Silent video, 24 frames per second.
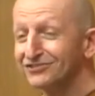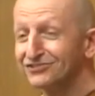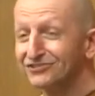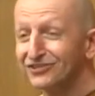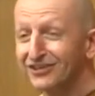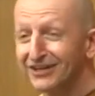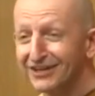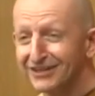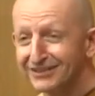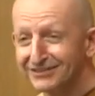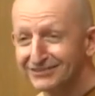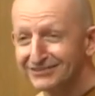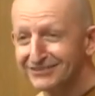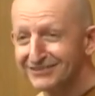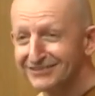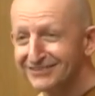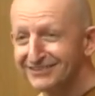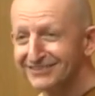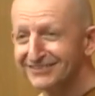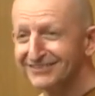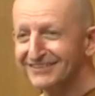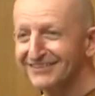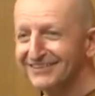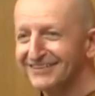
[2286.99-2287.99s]
strings
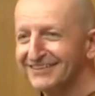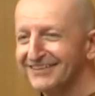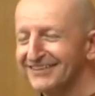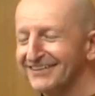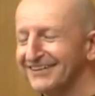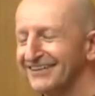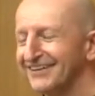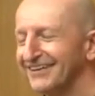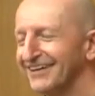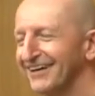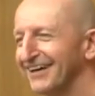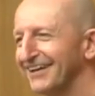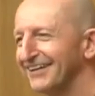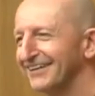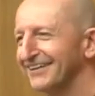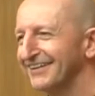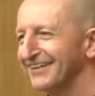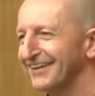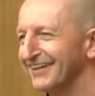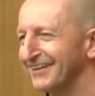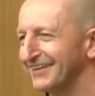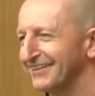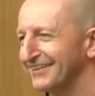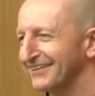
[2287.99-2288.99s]
and
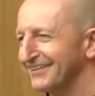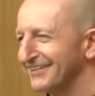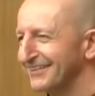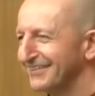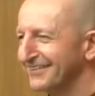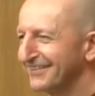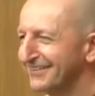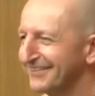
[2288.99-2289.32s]
and that